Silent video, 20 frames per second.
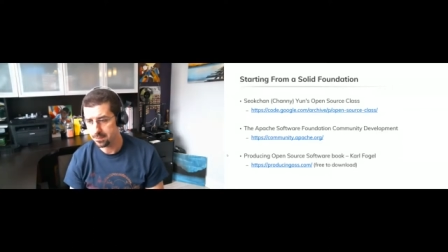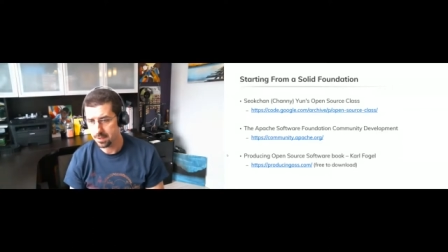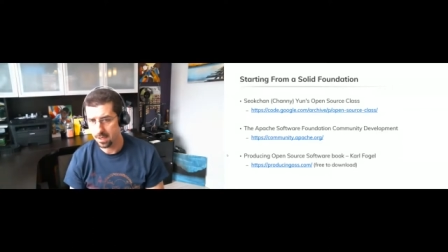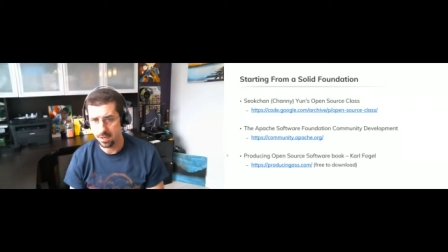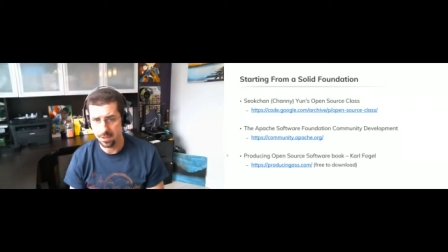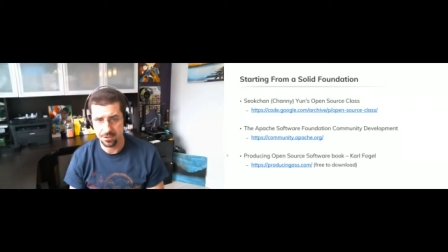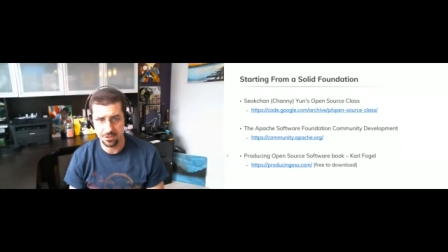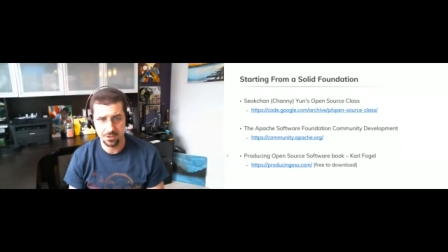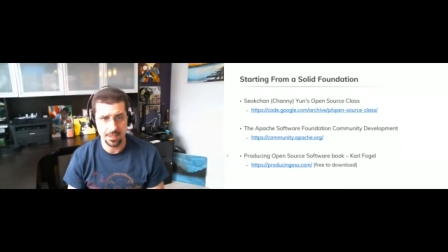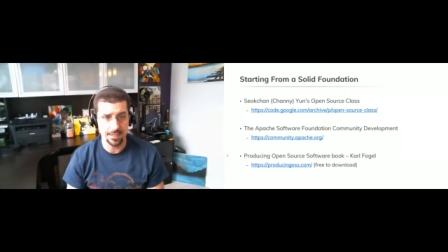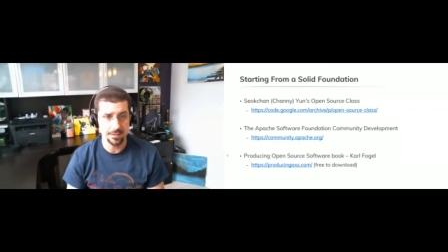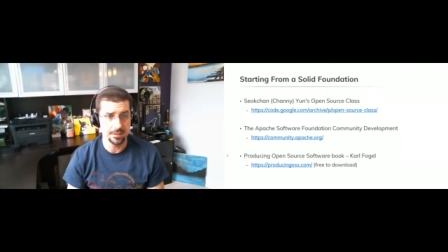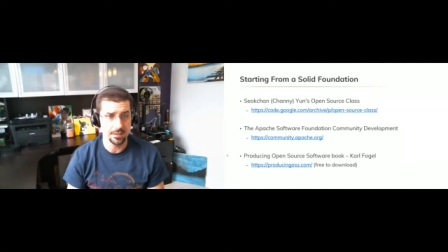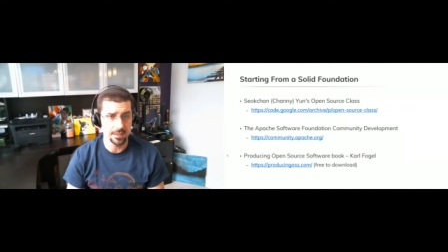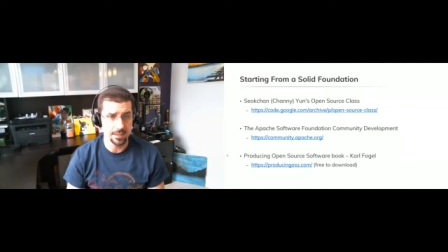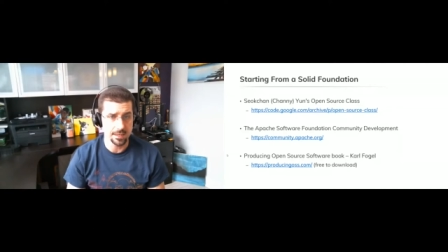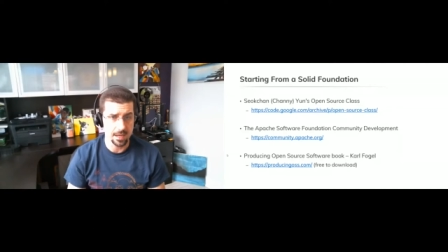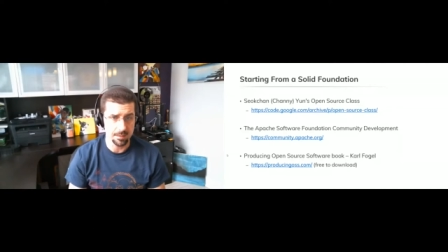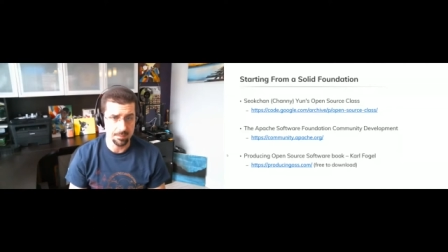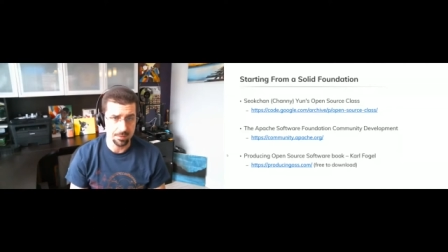uh, site that
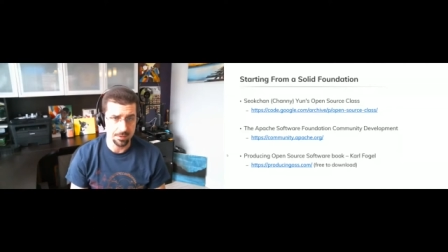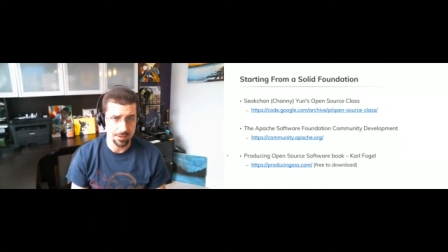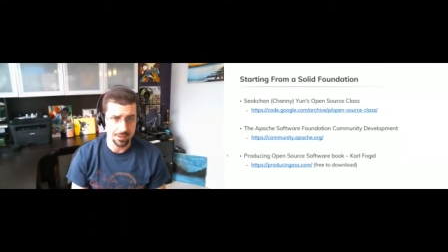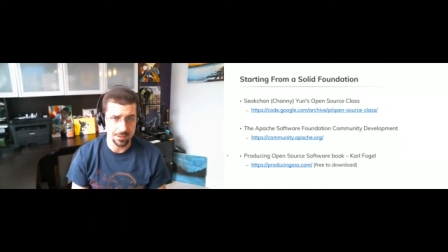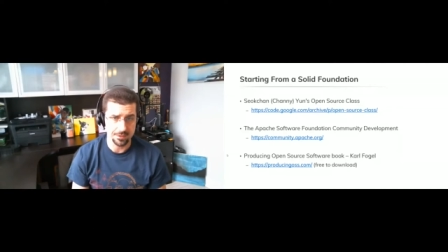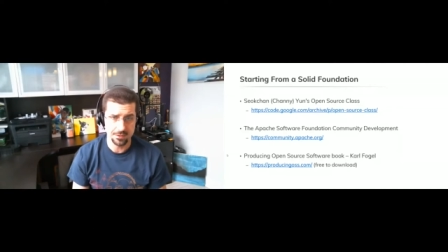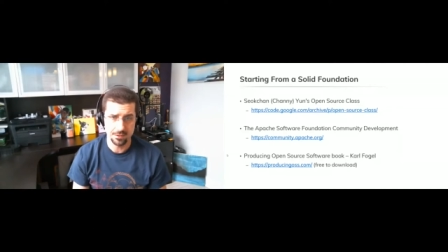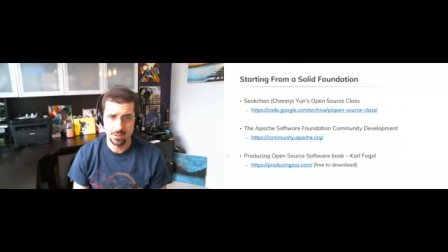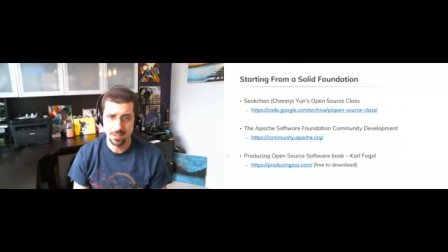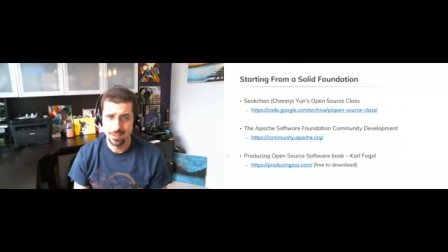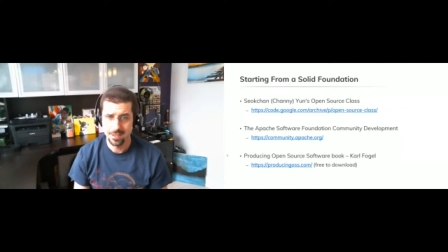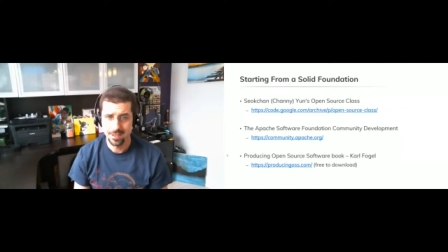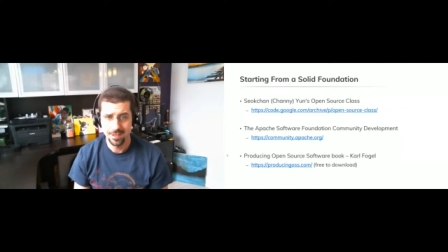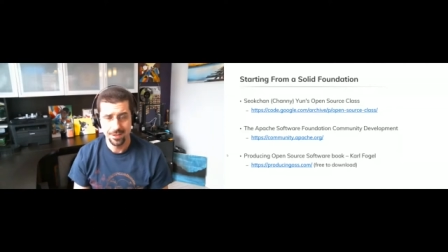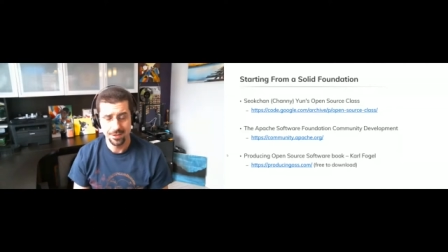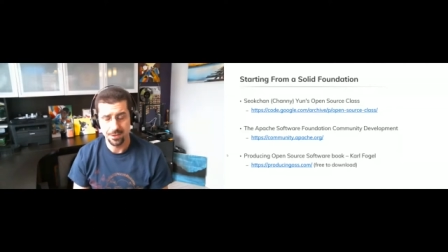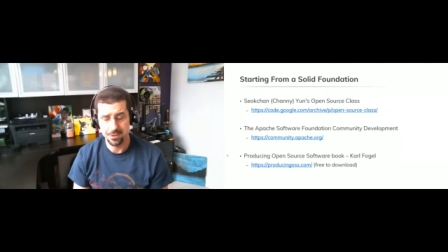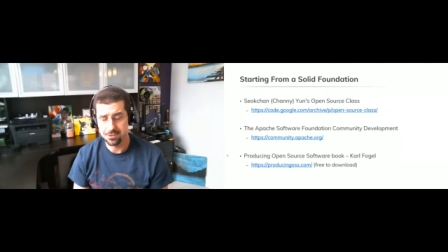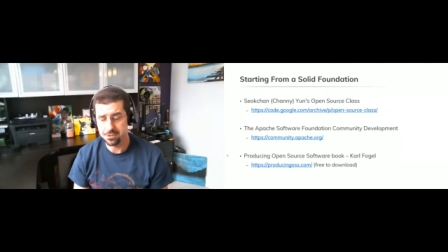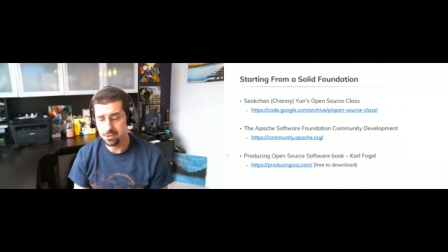he operates.
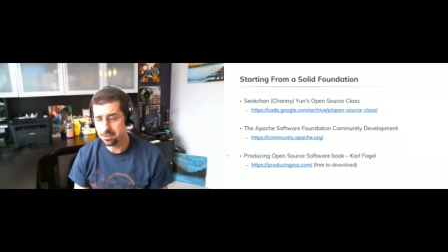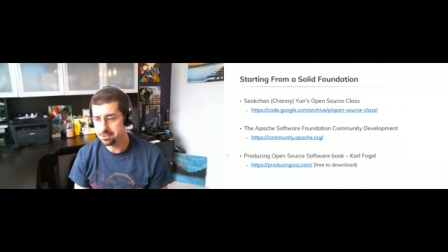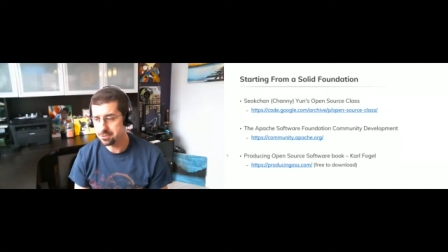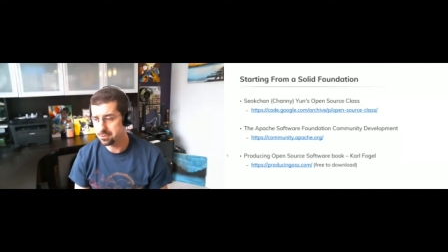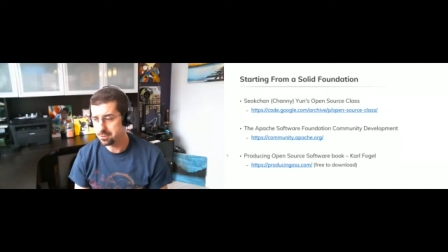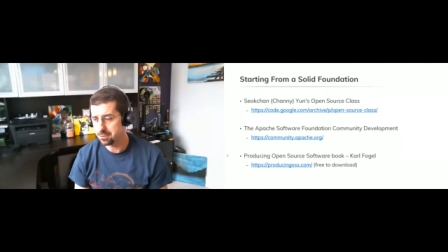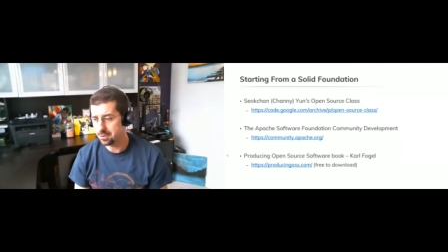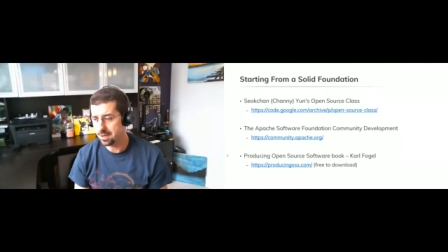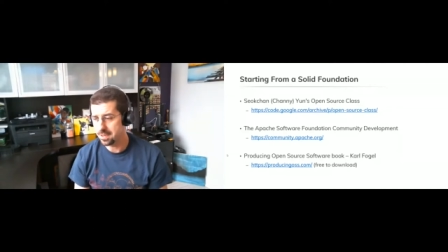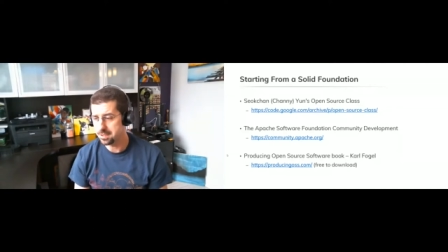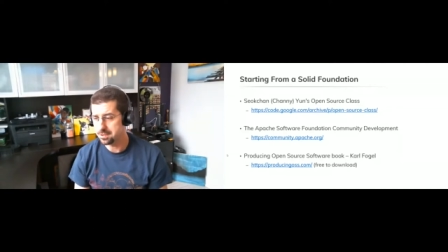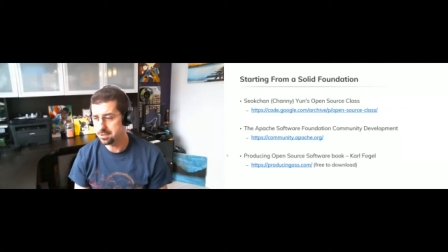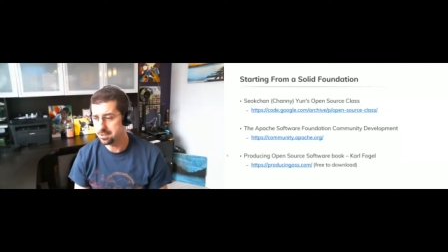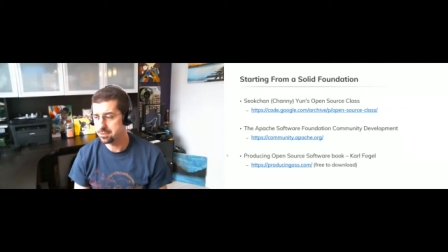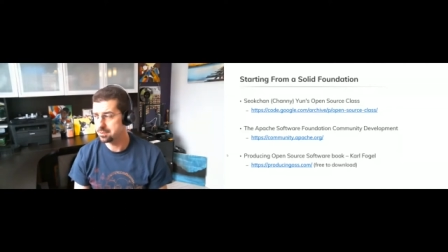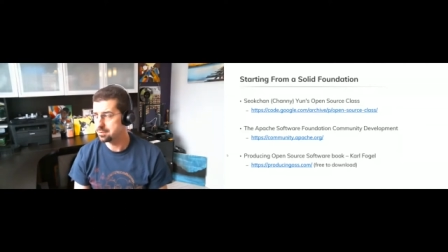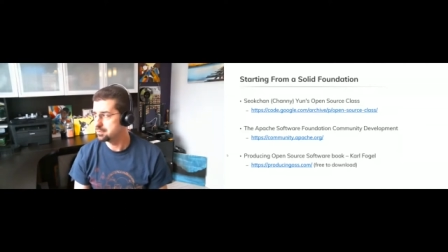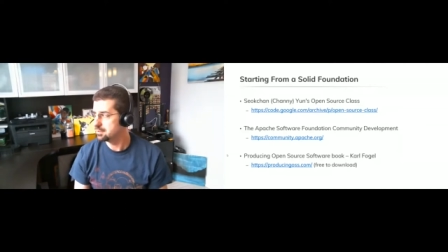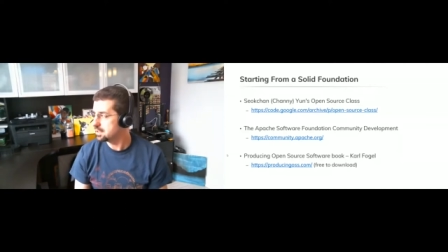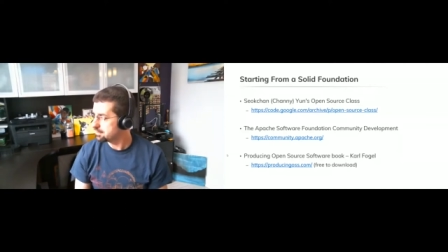There's also a
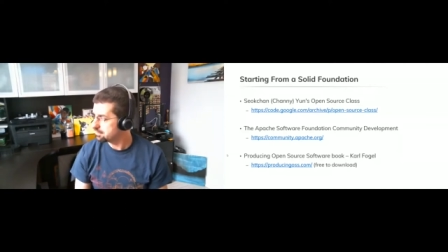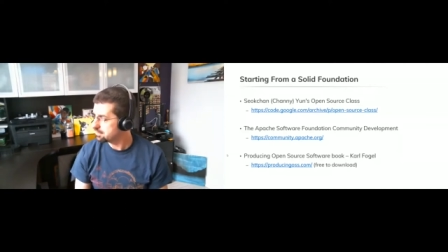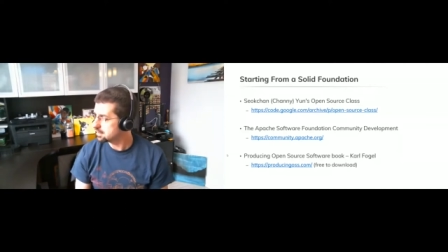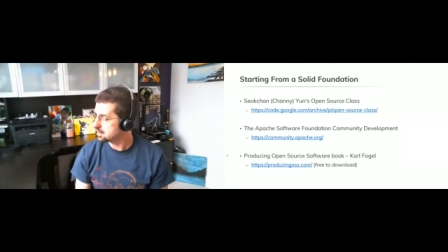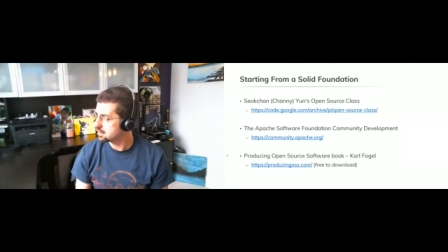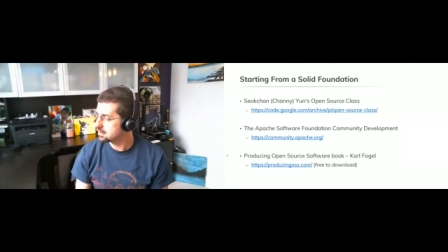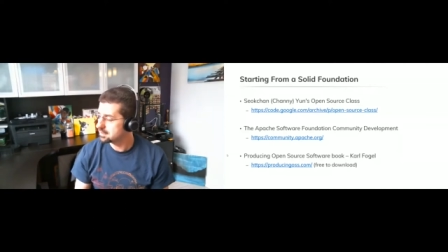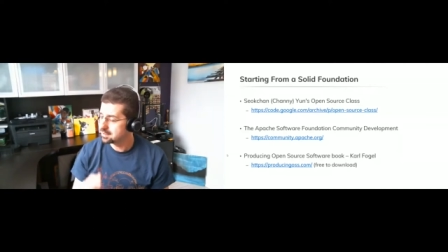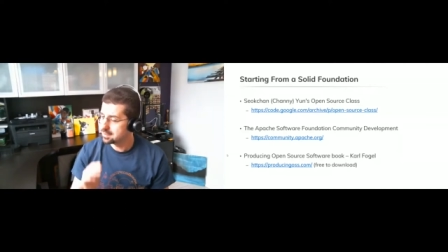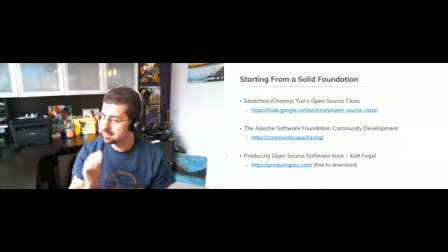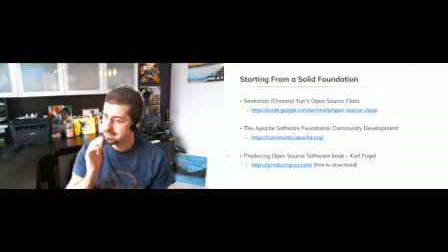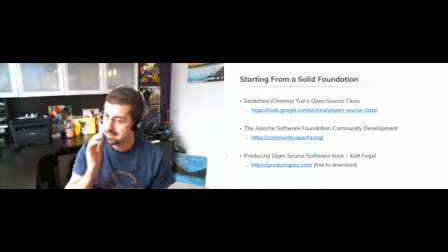terrific